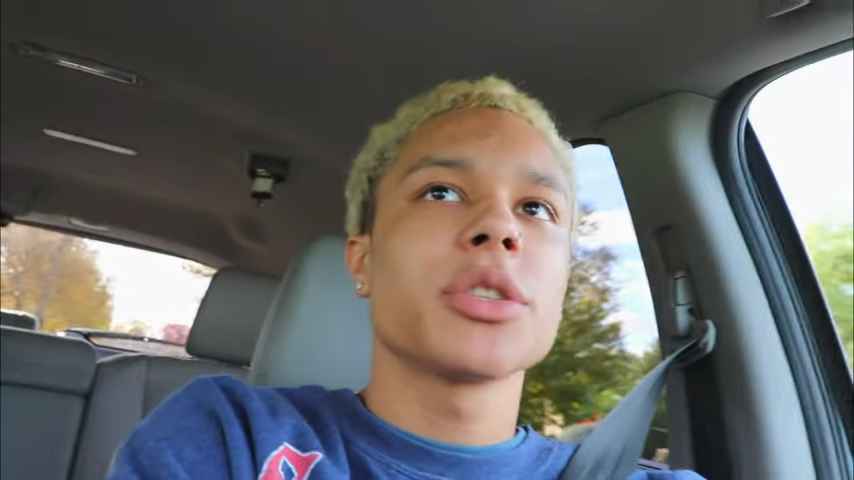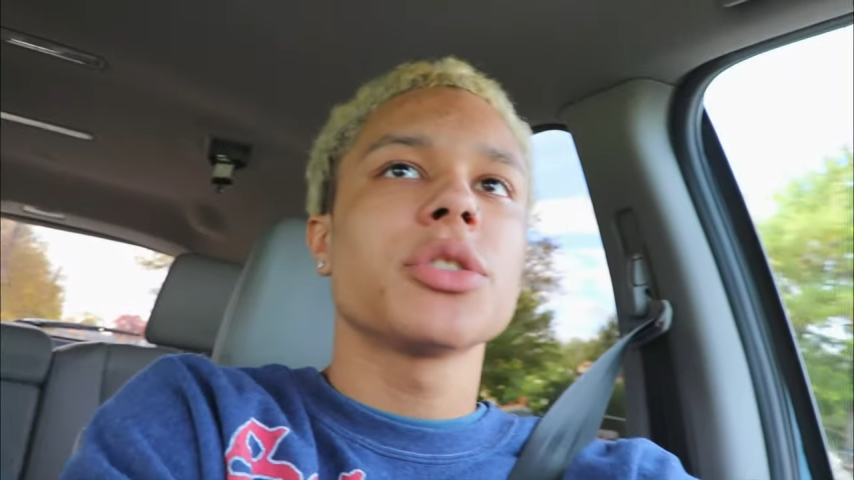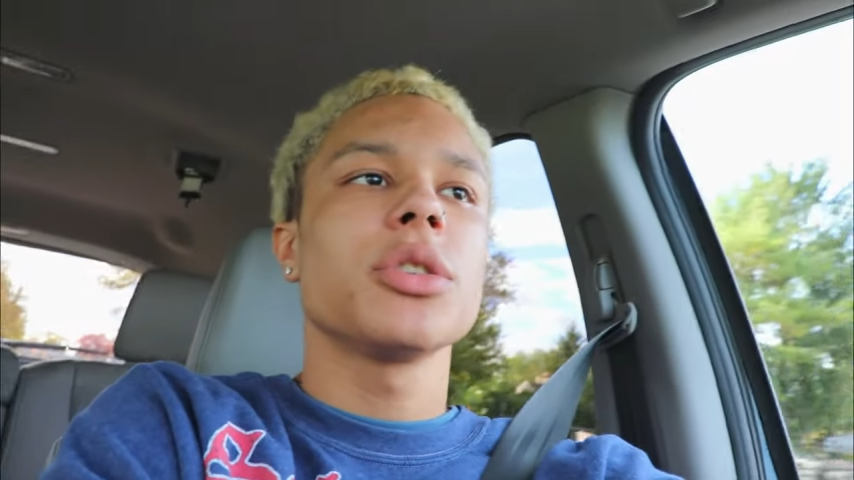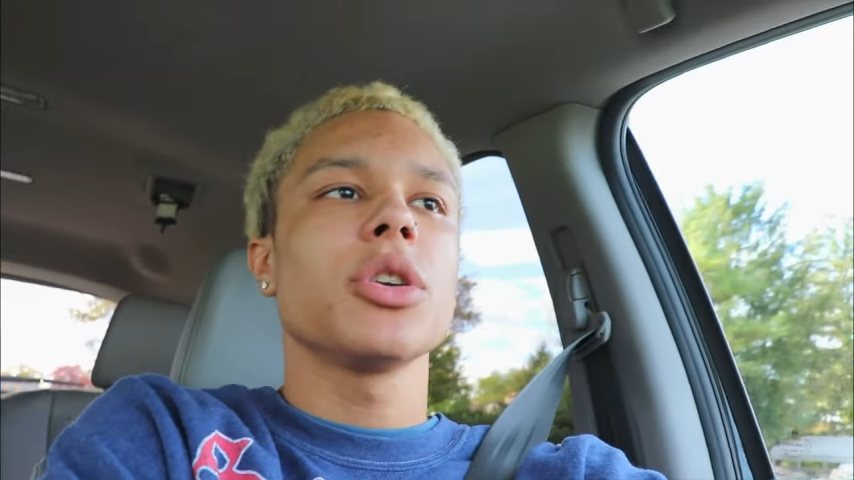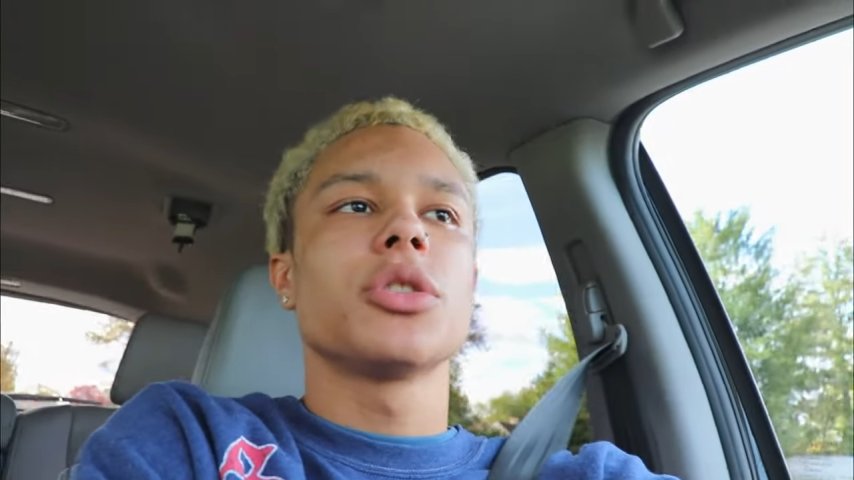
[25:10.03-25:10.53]

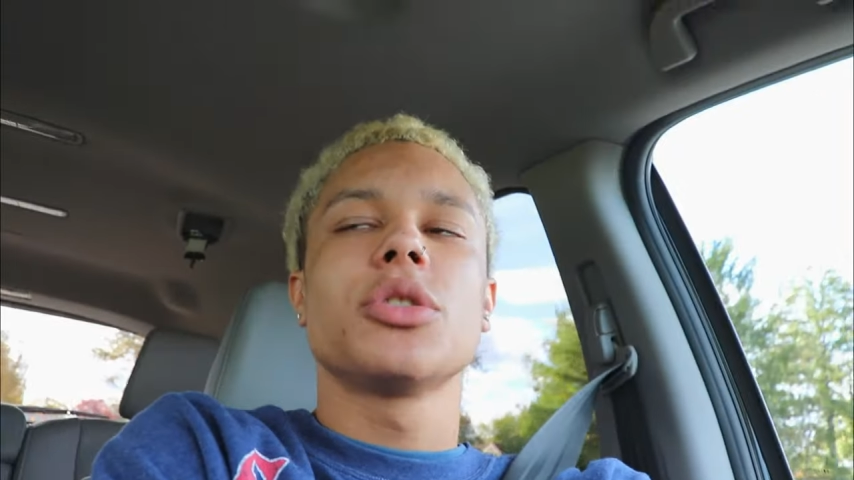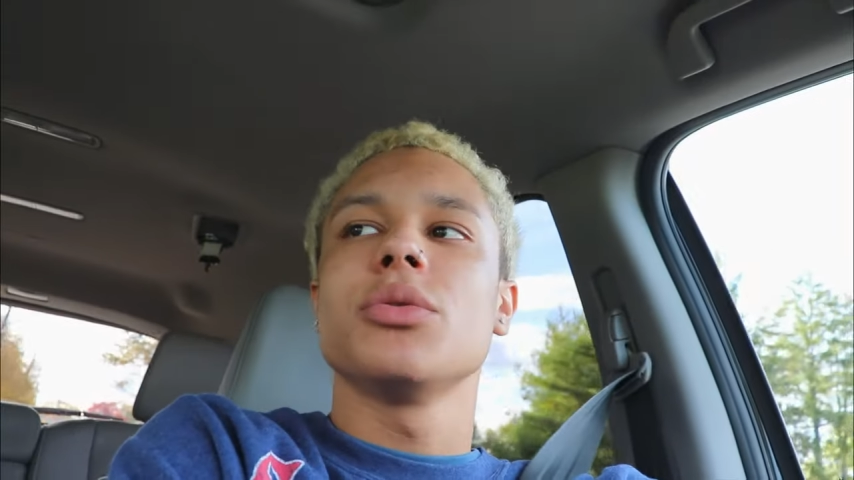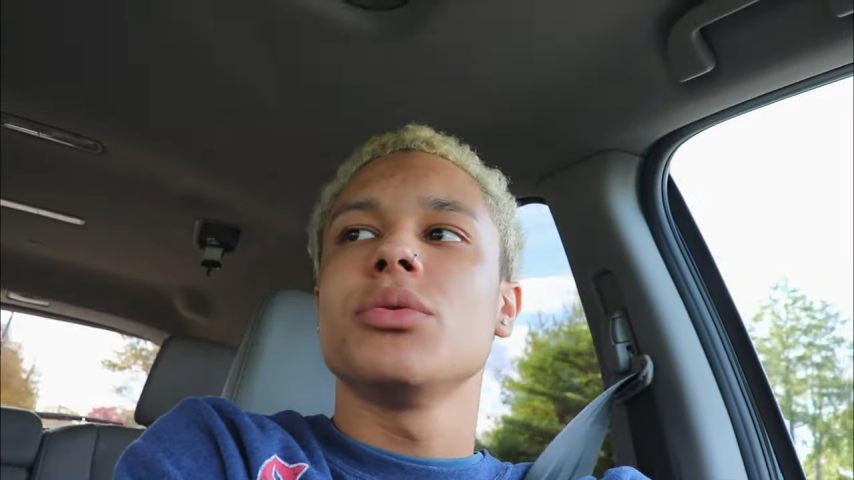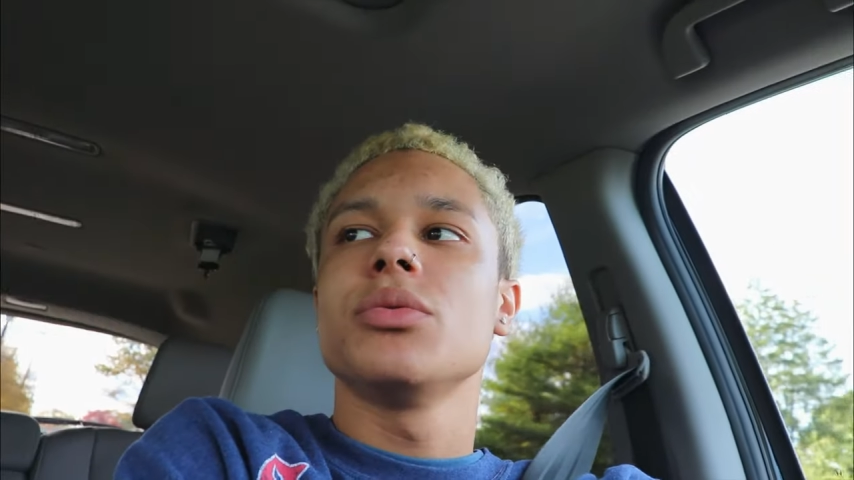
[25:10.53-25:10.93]
just saw two